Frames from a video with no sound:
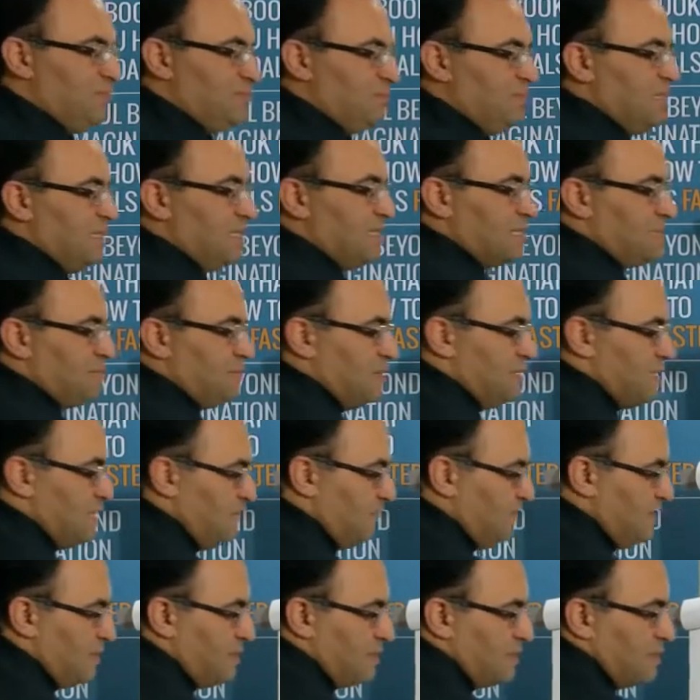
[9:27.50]
Being
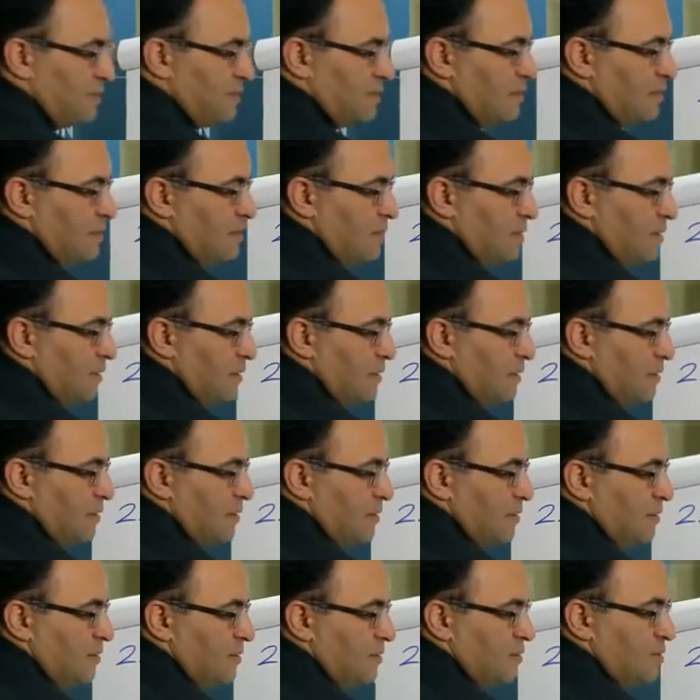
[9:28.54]
specific,
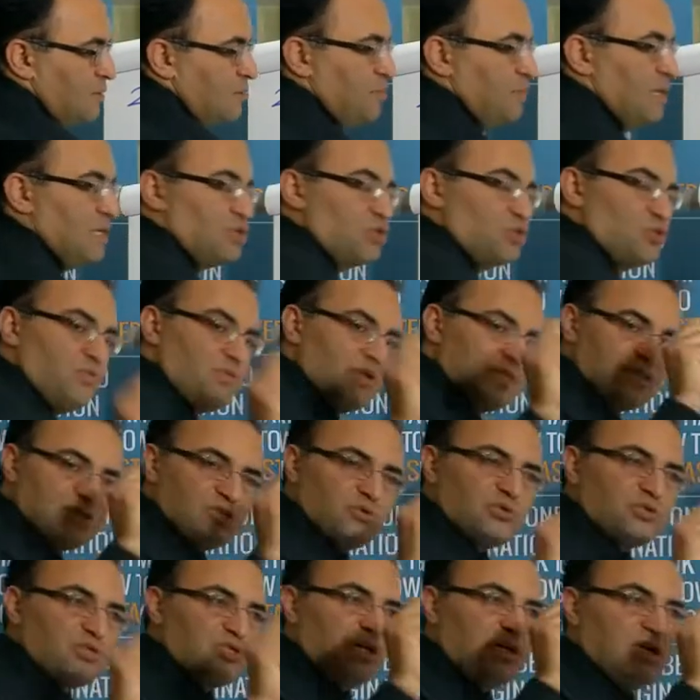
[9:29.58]
make sure what
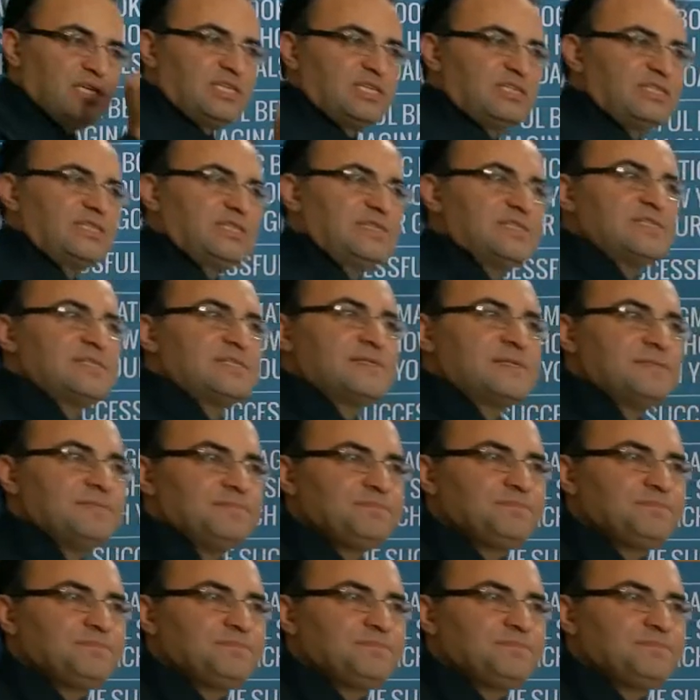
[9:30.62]
your target is.